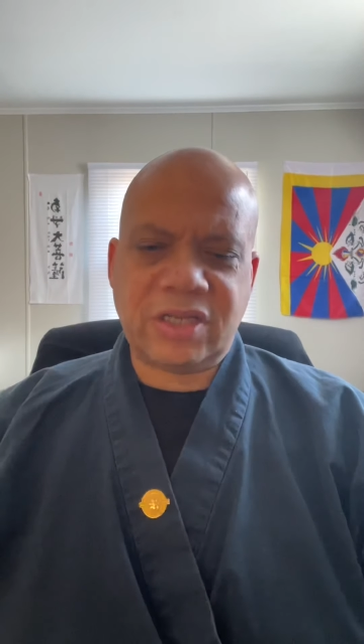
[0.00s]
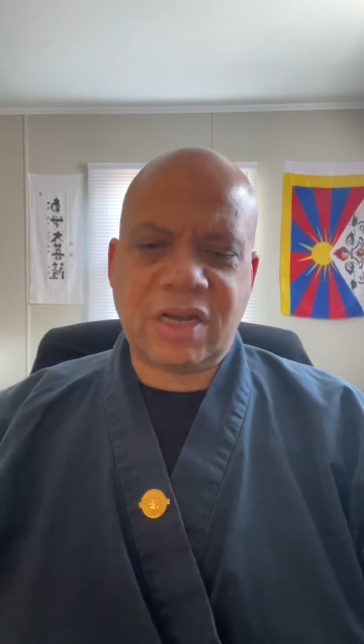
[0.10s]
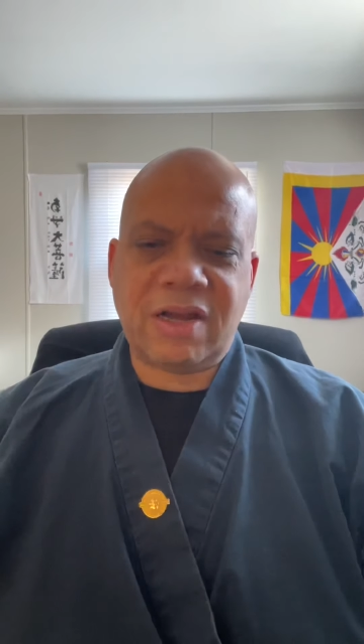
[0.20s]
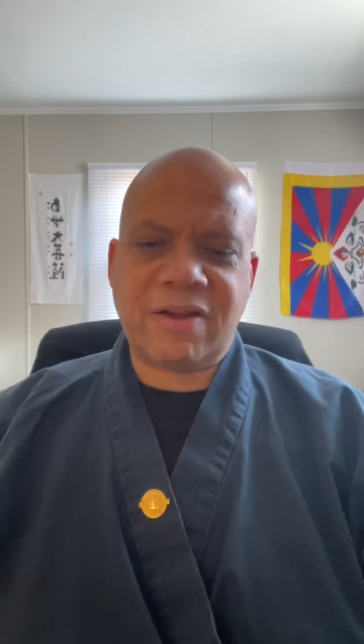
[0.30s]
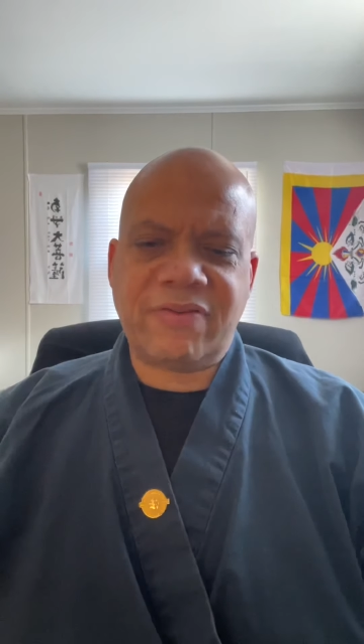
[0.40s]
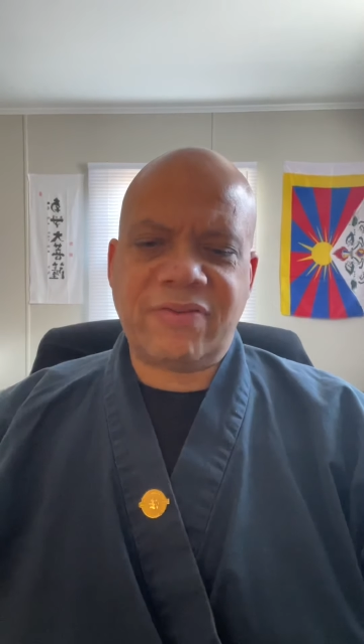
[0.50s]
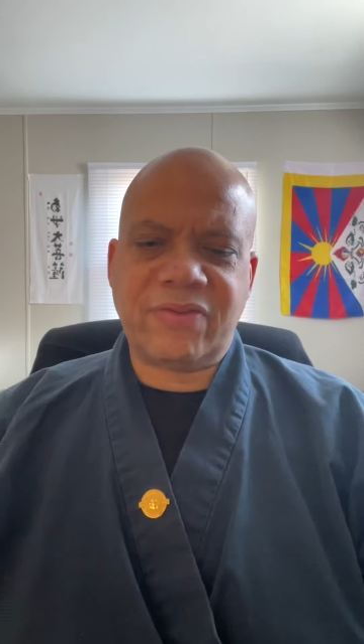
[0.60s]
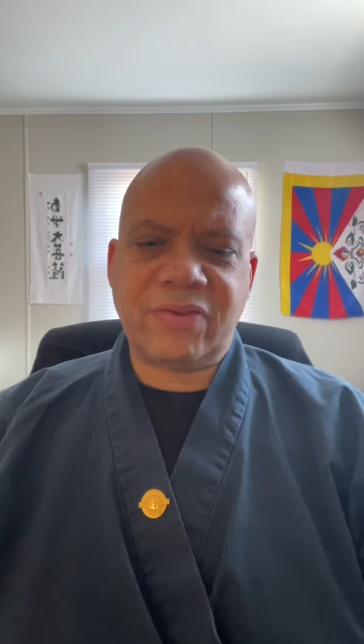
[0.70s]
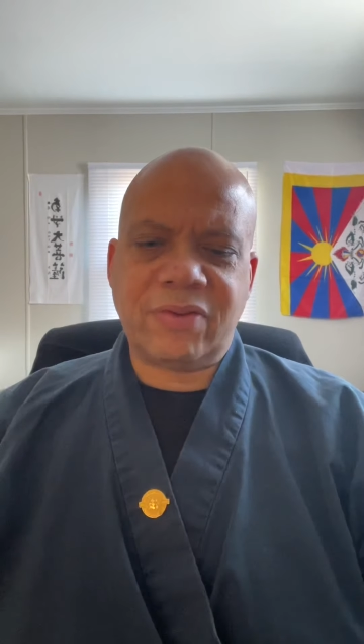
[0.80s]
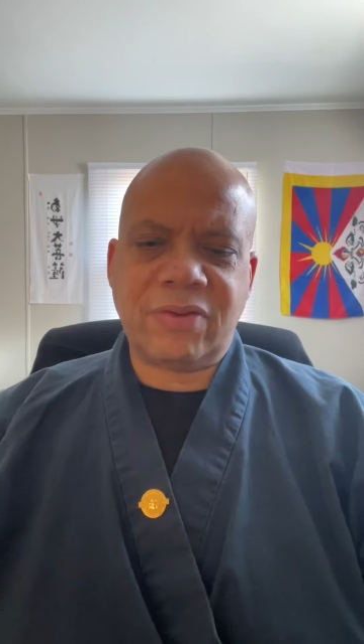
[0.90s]
off,
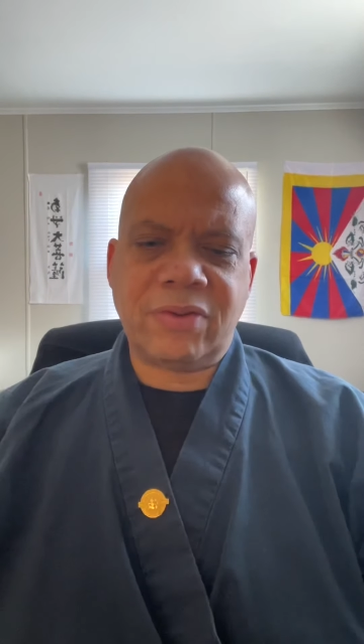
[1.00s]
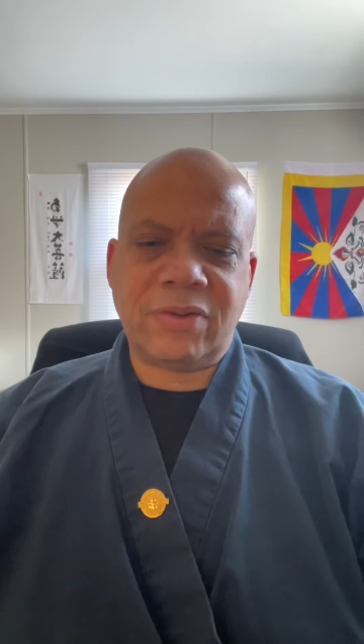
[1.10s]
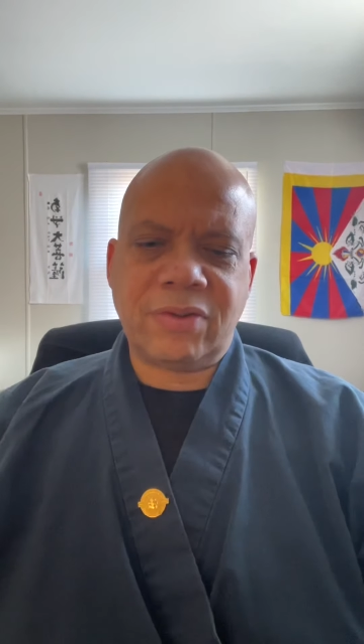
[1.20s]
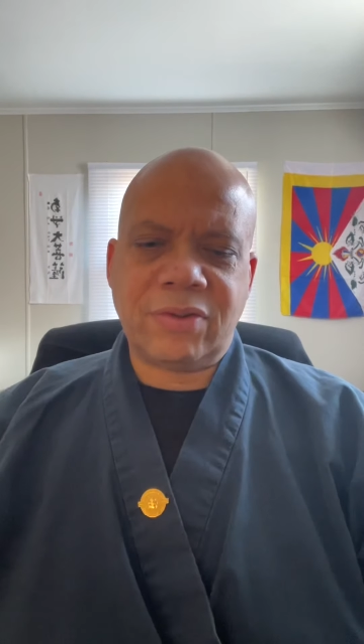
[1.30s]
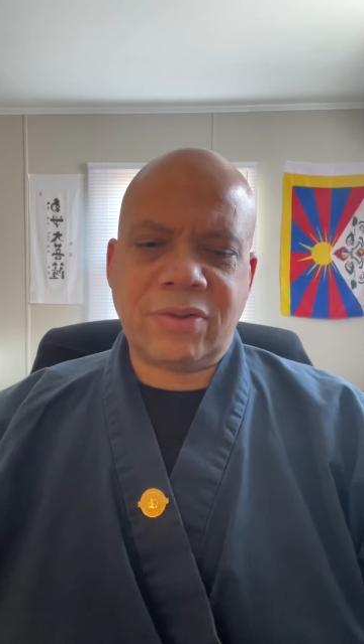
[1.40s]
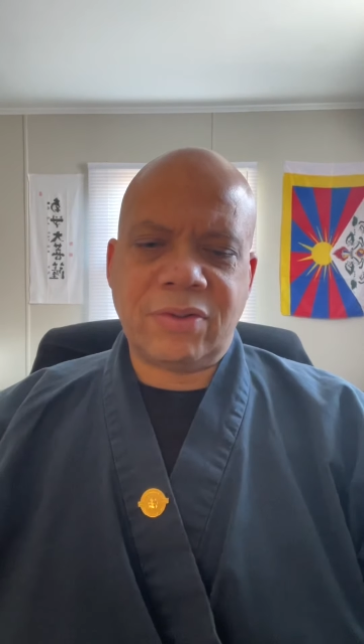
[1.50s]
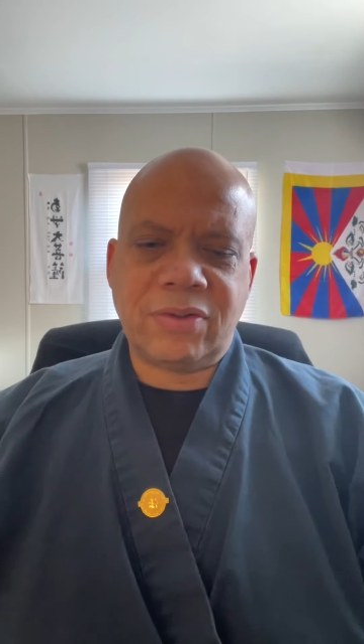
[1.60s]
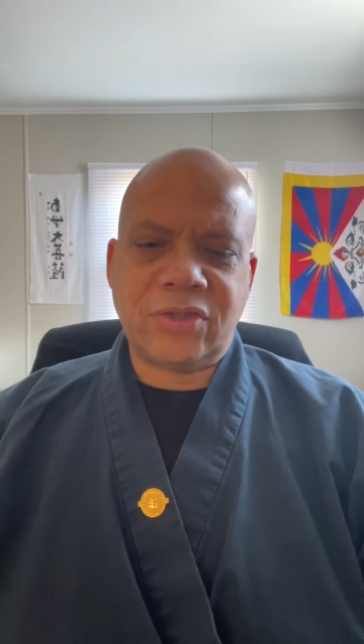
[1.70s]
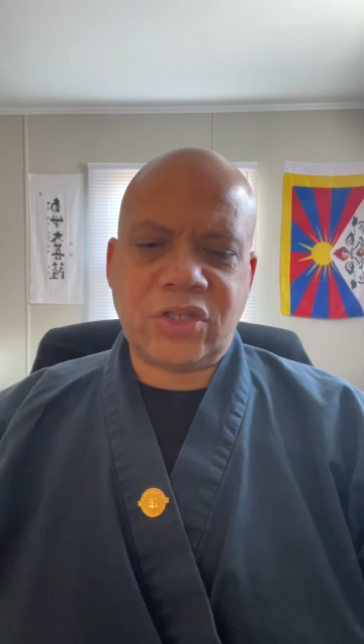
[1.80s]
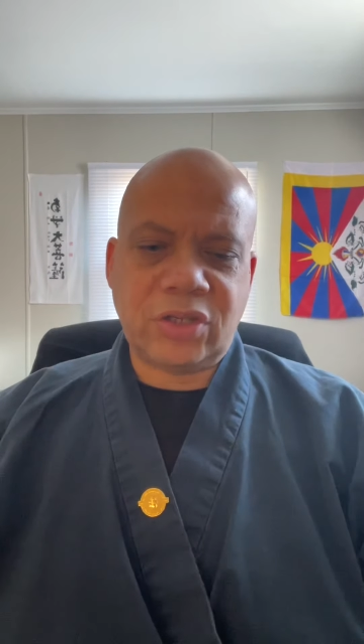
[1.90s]

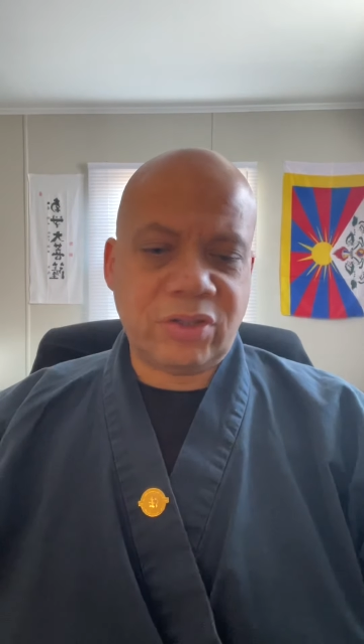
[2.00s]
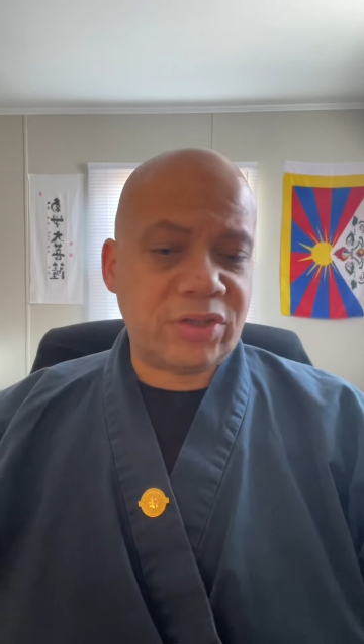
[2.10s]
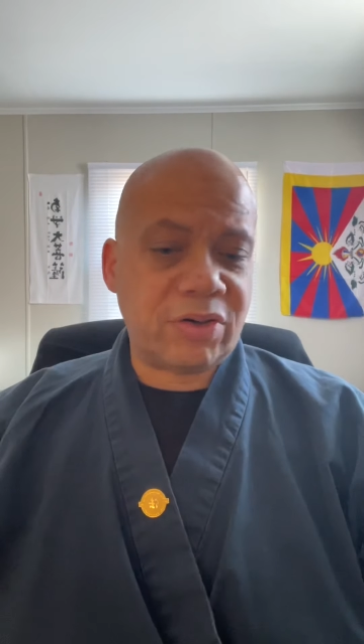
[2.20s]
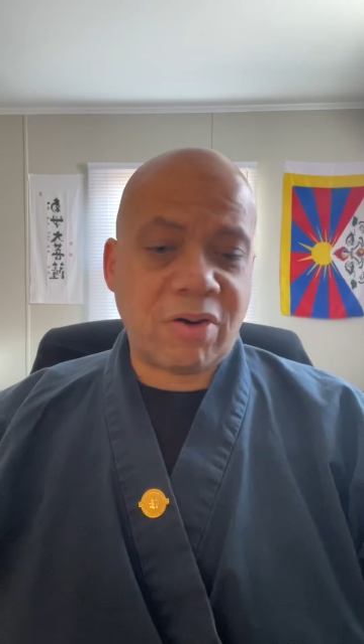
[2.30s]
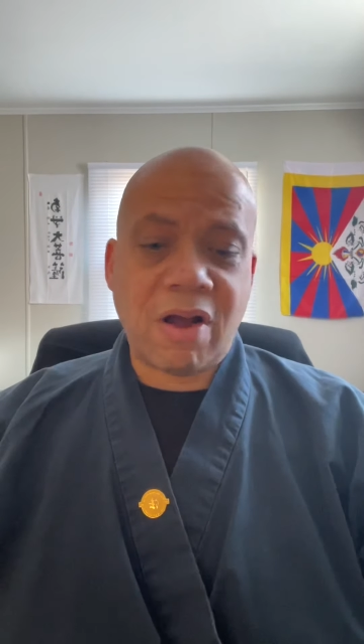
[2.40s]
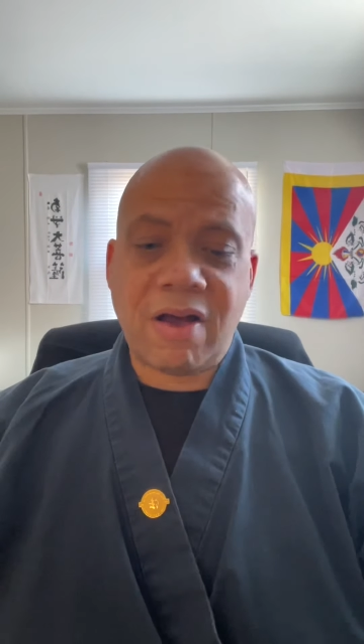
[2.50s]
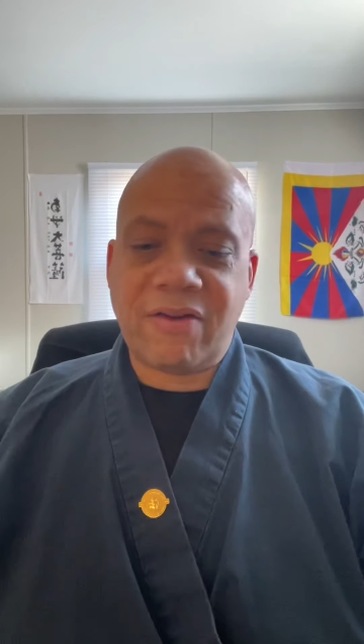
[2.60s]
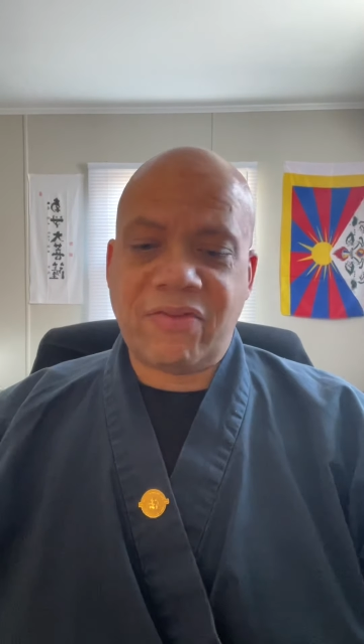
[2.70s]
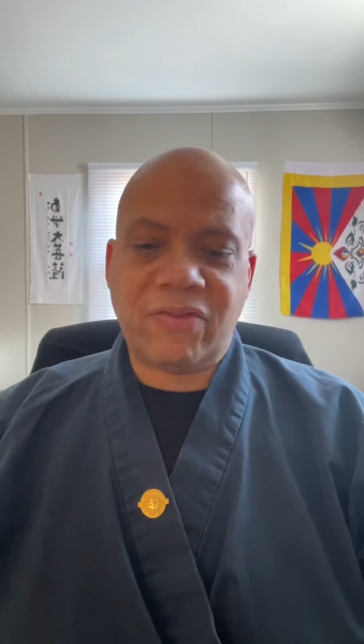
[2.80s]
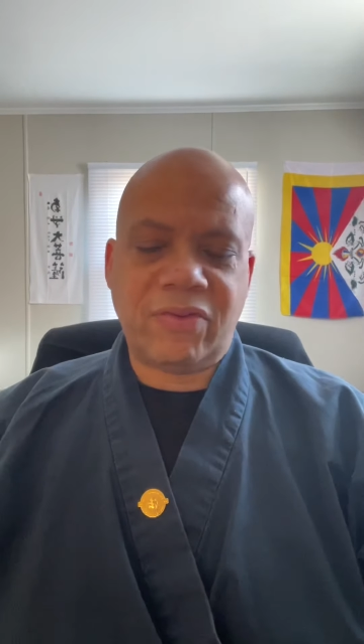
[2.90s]
shoes are
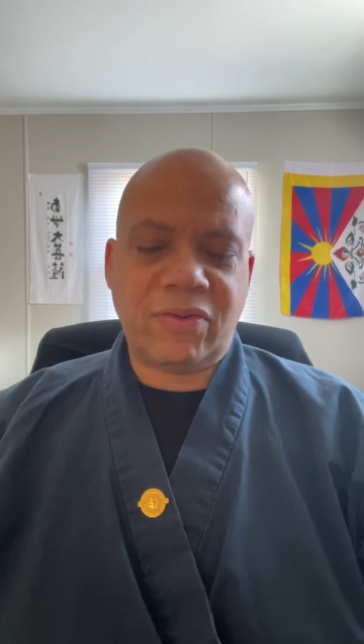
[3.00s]
off.